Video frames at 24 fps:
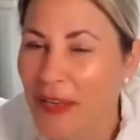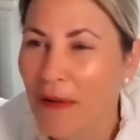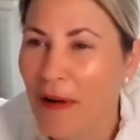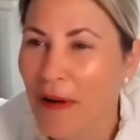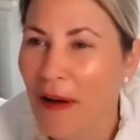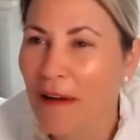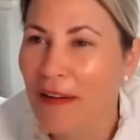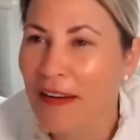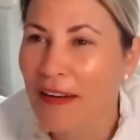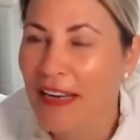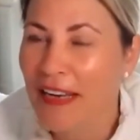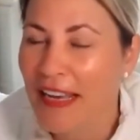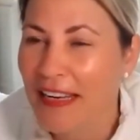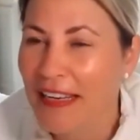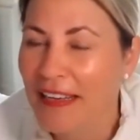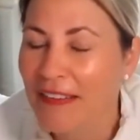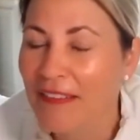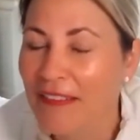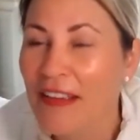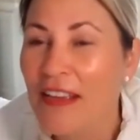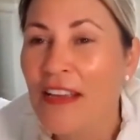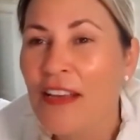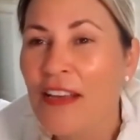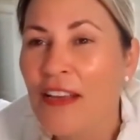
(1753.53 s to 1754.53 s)
You are a
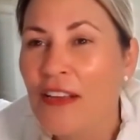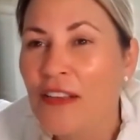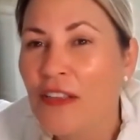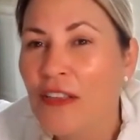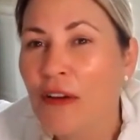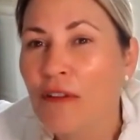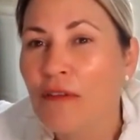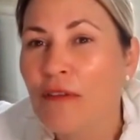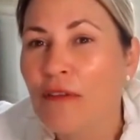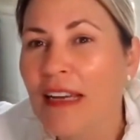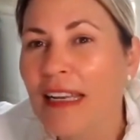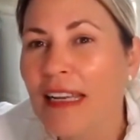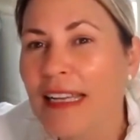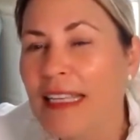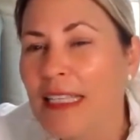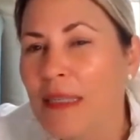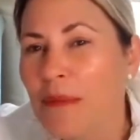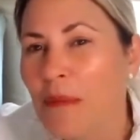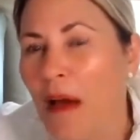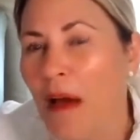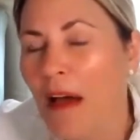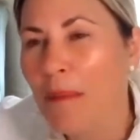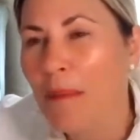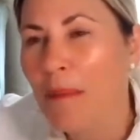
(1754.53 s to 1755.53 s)
native. So really
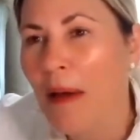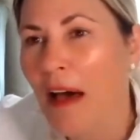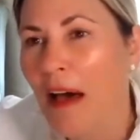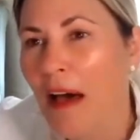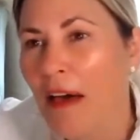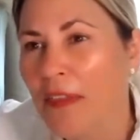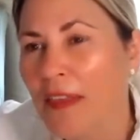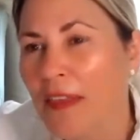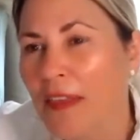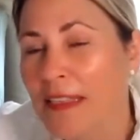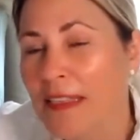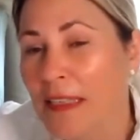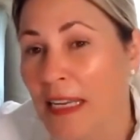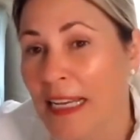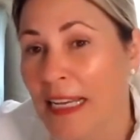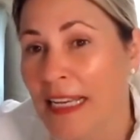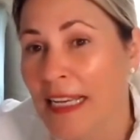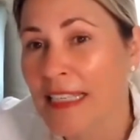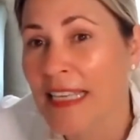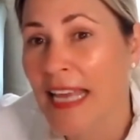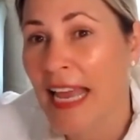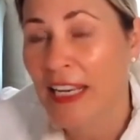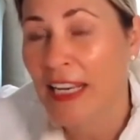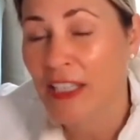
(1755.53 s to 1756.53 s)
SmartPath
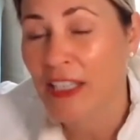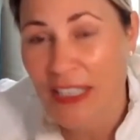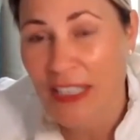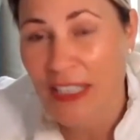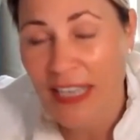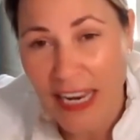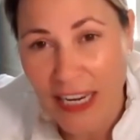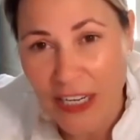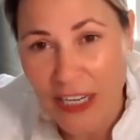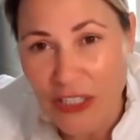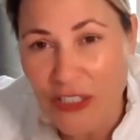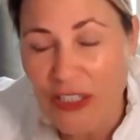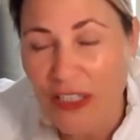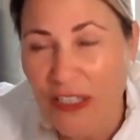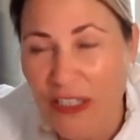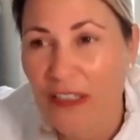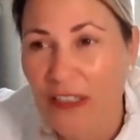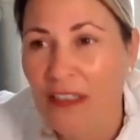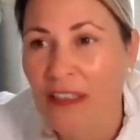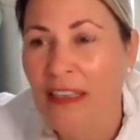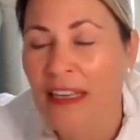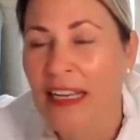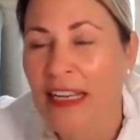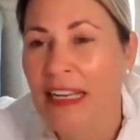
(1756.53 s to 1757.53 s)
is
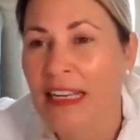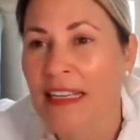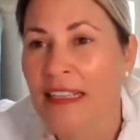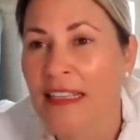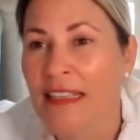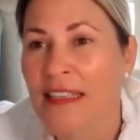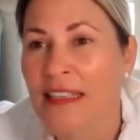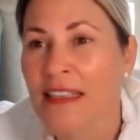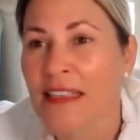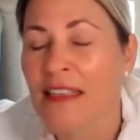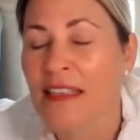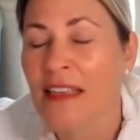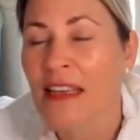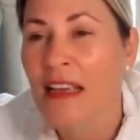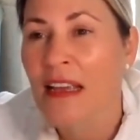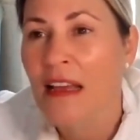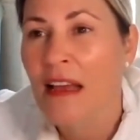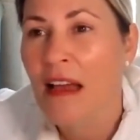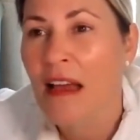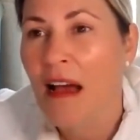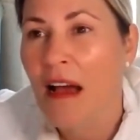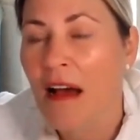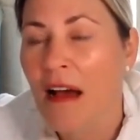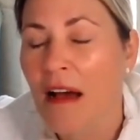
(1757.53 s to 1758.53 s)
education.
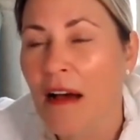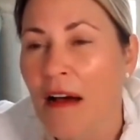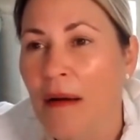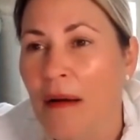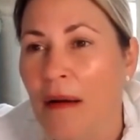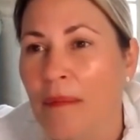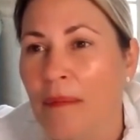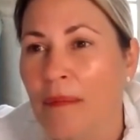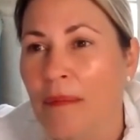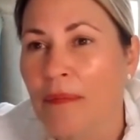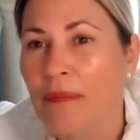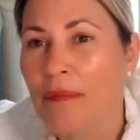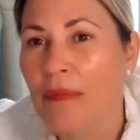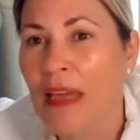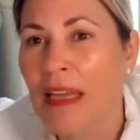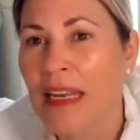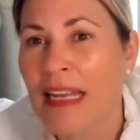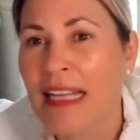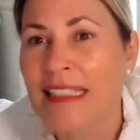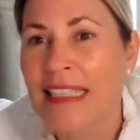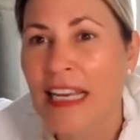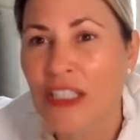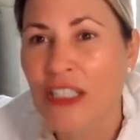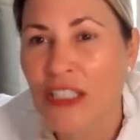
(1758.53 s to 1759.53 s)
And
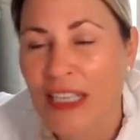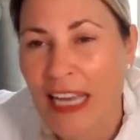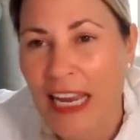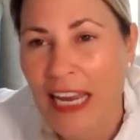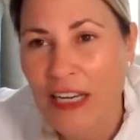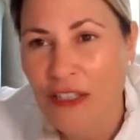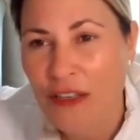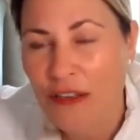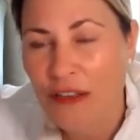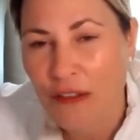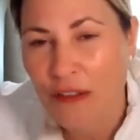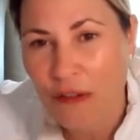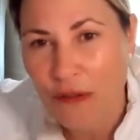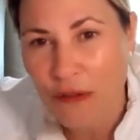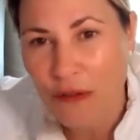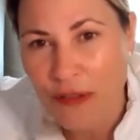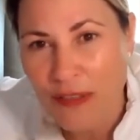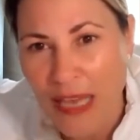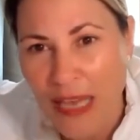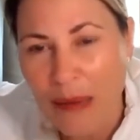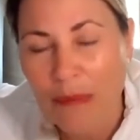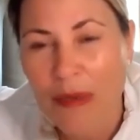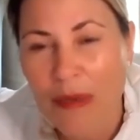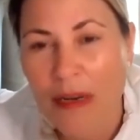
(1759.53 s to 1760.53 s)
it's education through
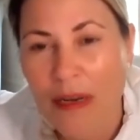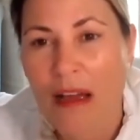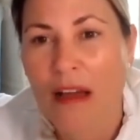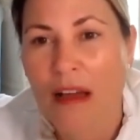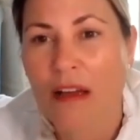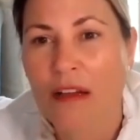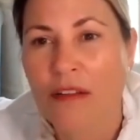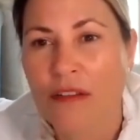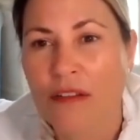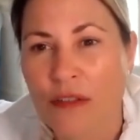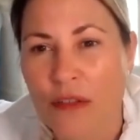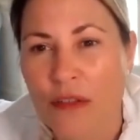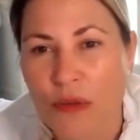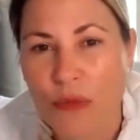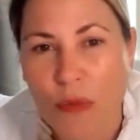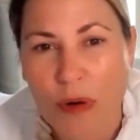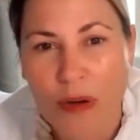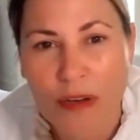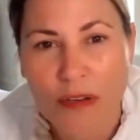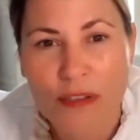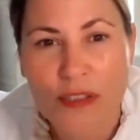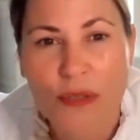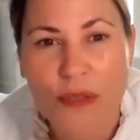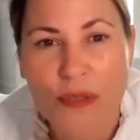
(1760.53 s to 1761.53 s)
seminars, through
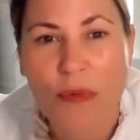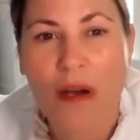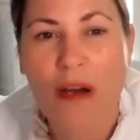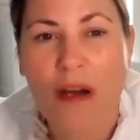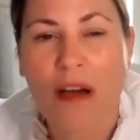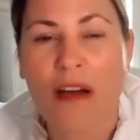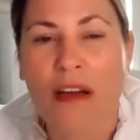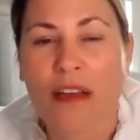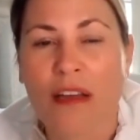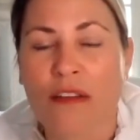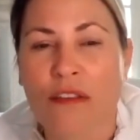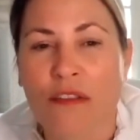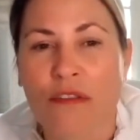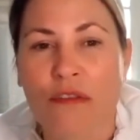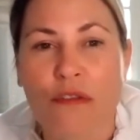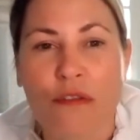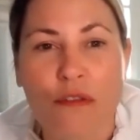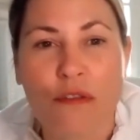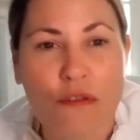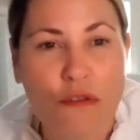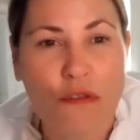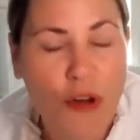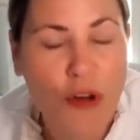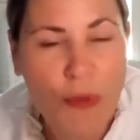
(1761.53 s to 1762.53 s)
one-to-one,
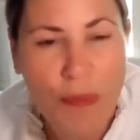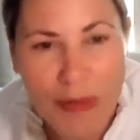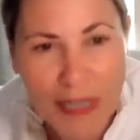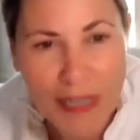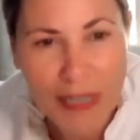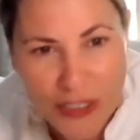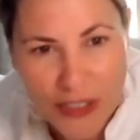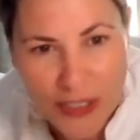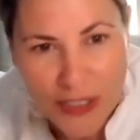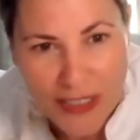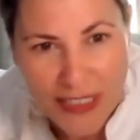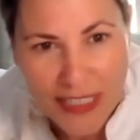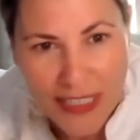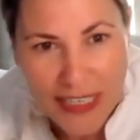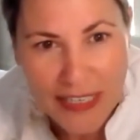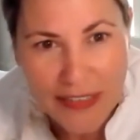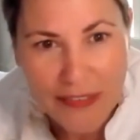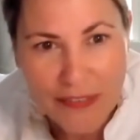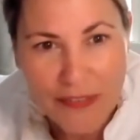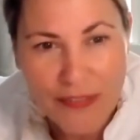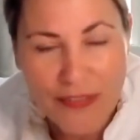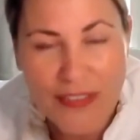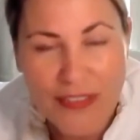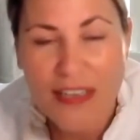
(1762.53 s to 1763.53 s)
through group
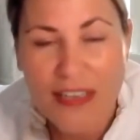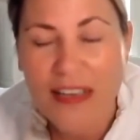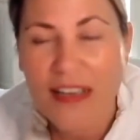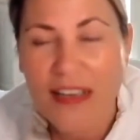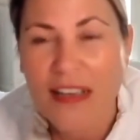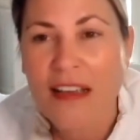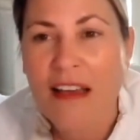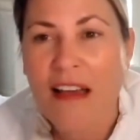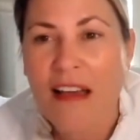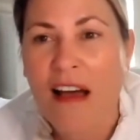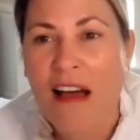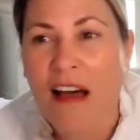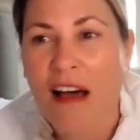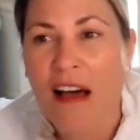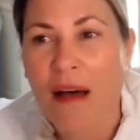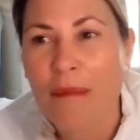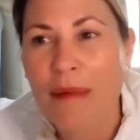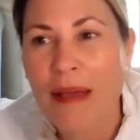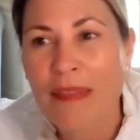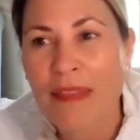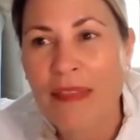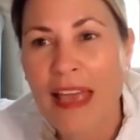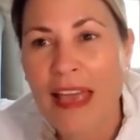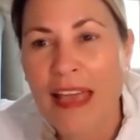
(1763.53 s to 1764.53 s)
initiatives.
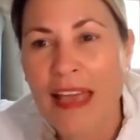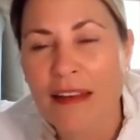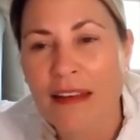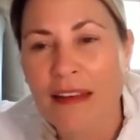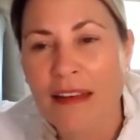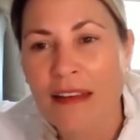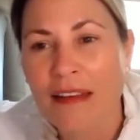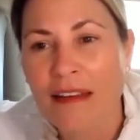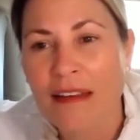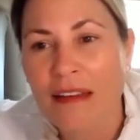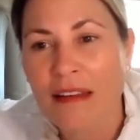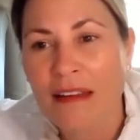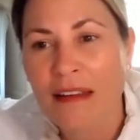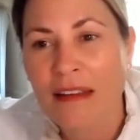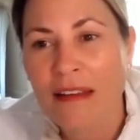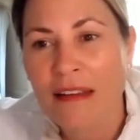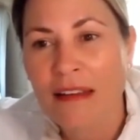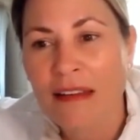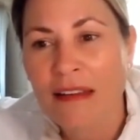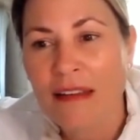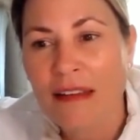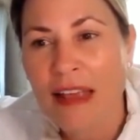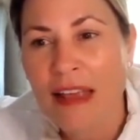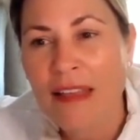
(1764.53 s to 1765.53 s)
And then
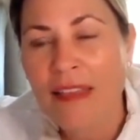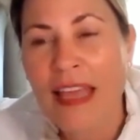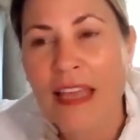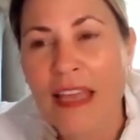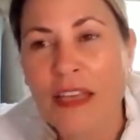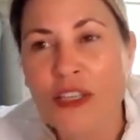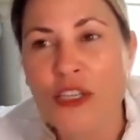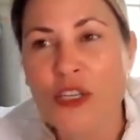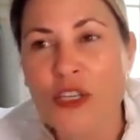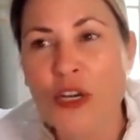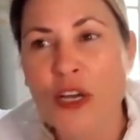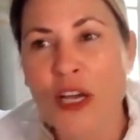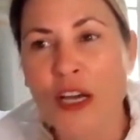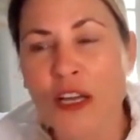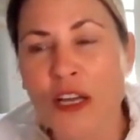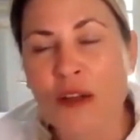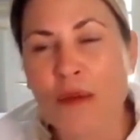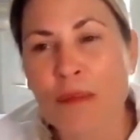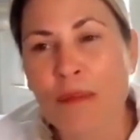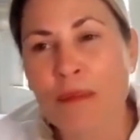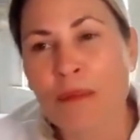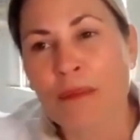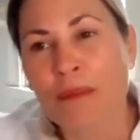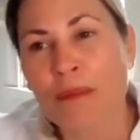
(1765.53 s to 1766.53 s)
do you kind
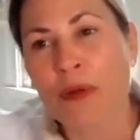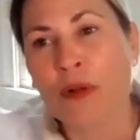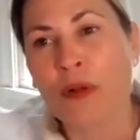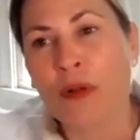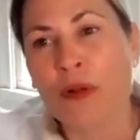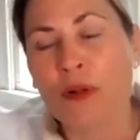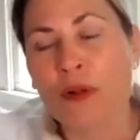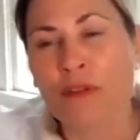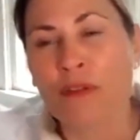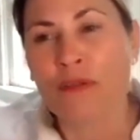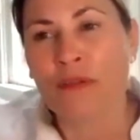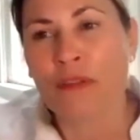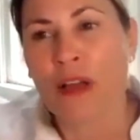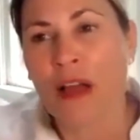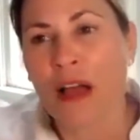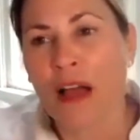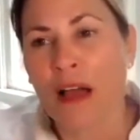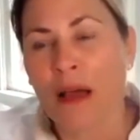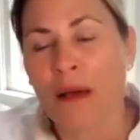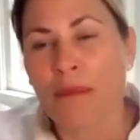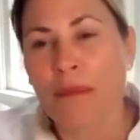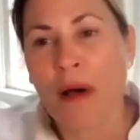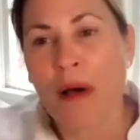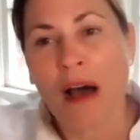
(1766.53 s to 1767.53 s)
of pull
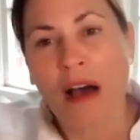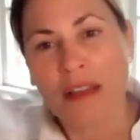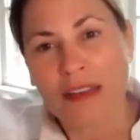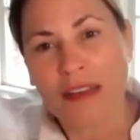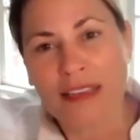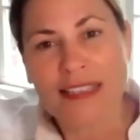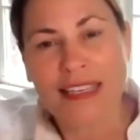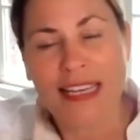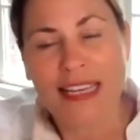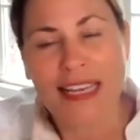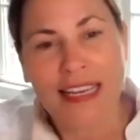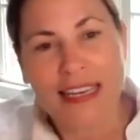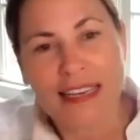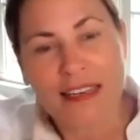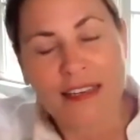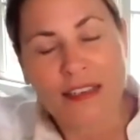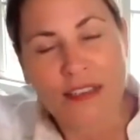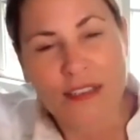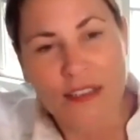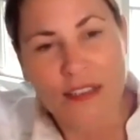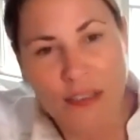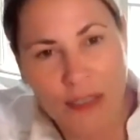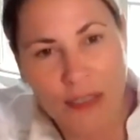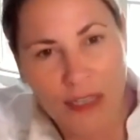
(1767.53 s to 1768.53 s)
partners
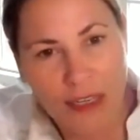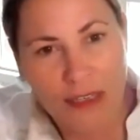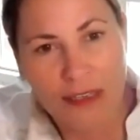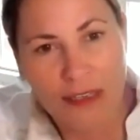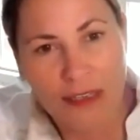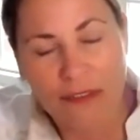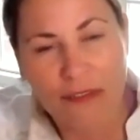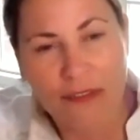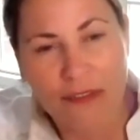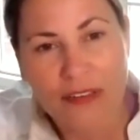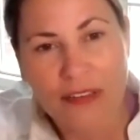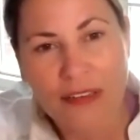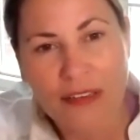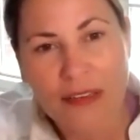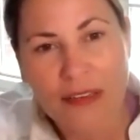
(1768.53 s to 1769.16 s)
in to kind of,